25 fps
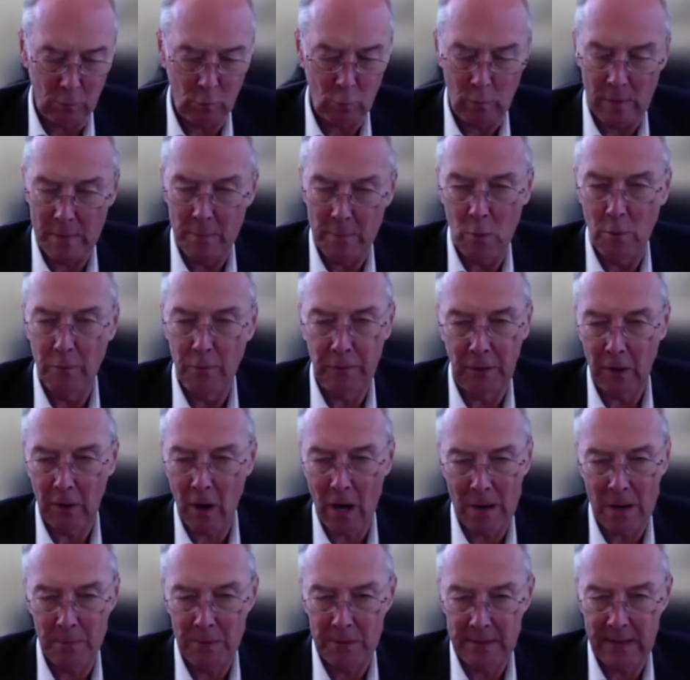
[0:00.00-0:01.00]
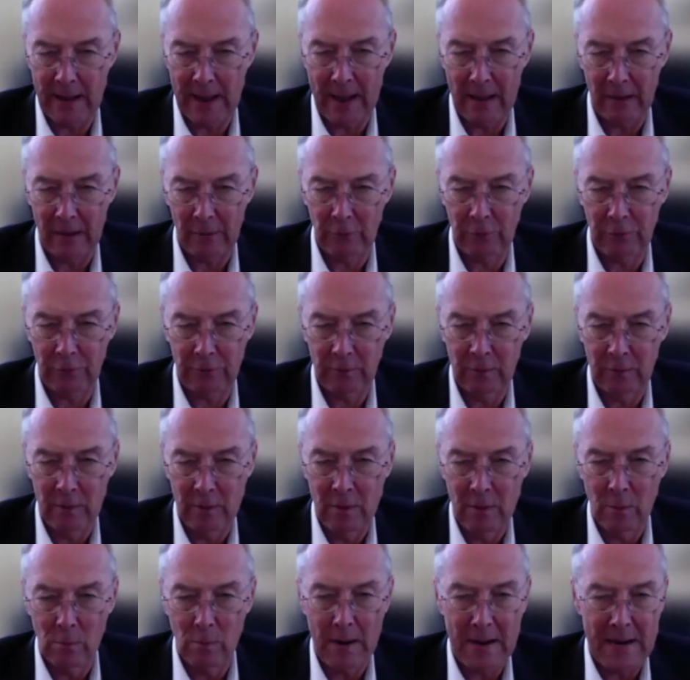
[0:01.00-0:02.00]
remove the carbon tax
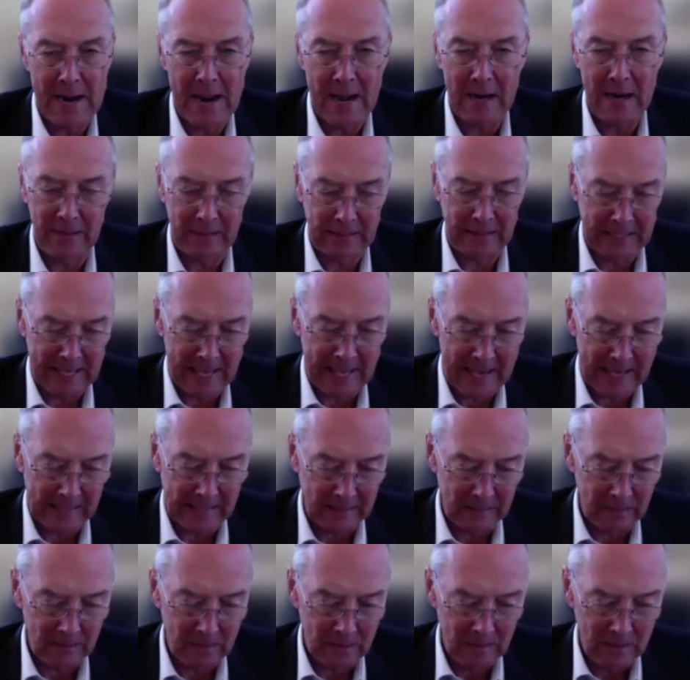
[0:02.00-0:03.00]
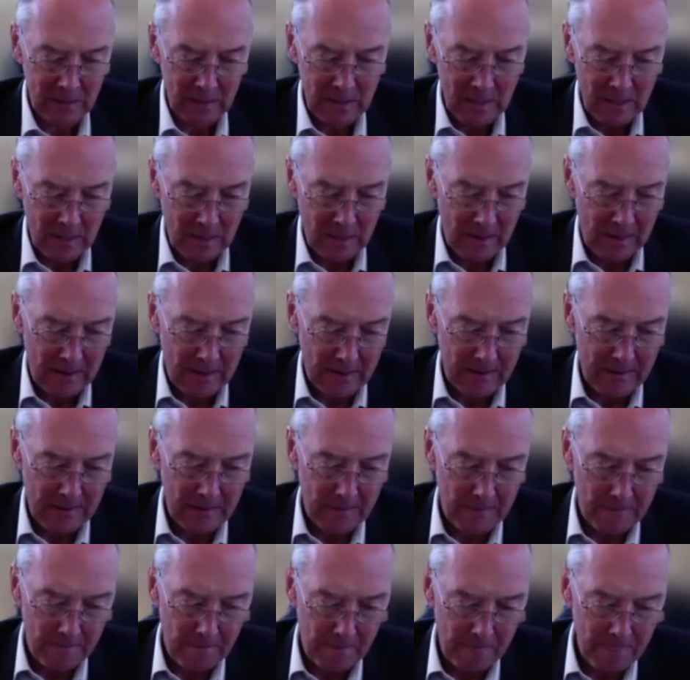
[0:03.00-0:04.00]
right out of the gate.
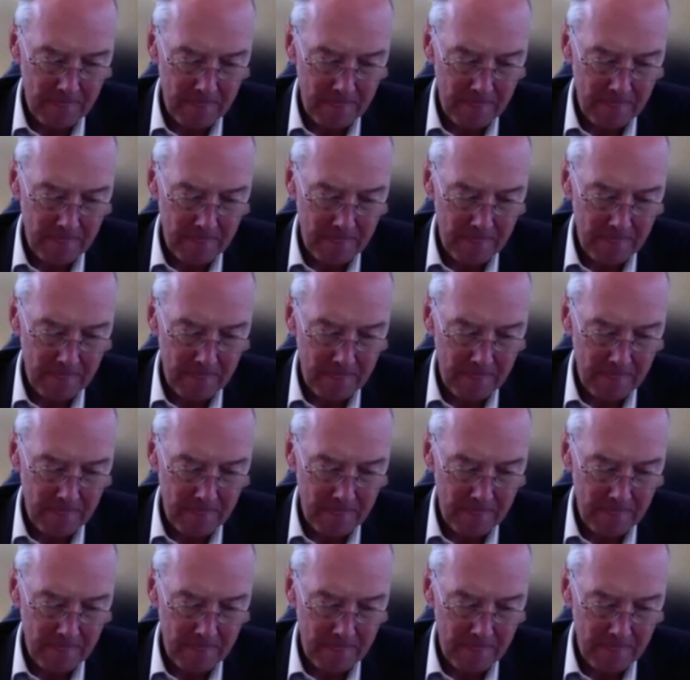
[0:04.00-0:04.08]
And